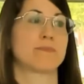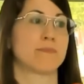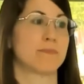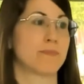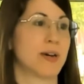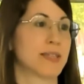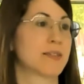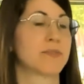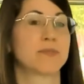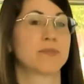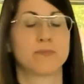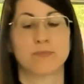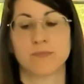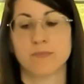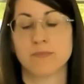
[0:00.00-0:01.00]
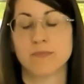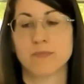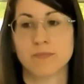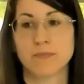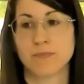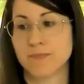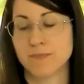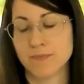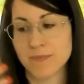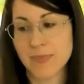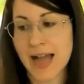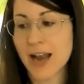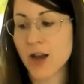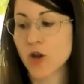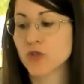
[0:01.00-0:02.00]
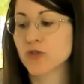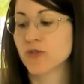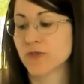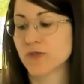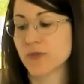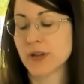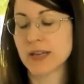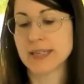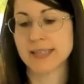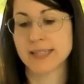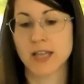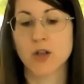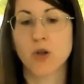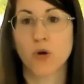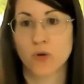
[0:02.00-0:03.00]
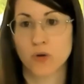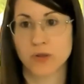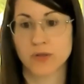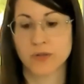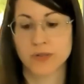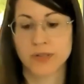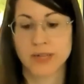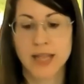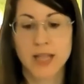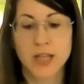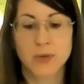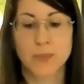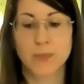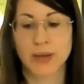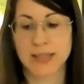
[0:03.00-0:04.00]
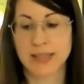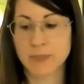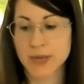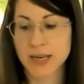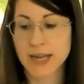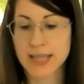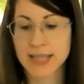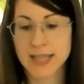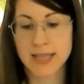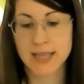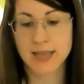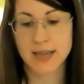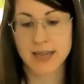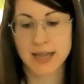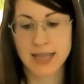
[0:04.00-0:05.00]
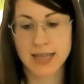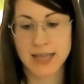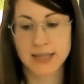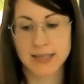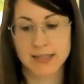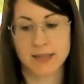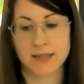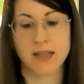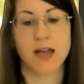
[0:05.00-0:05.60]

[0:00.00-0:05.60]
a lot of stakeholders. But the main idea is that